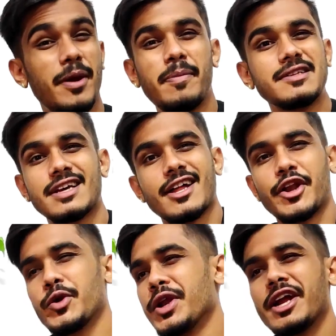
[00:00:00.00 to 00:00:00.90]
People say
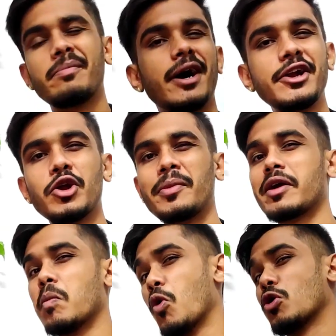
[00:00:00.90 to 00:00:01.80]
that you need money to
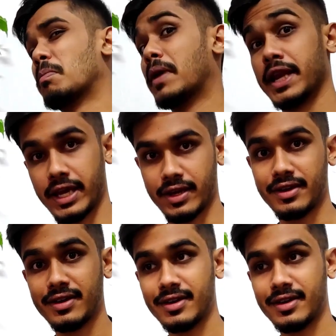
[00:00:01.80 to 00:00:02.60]
make more money.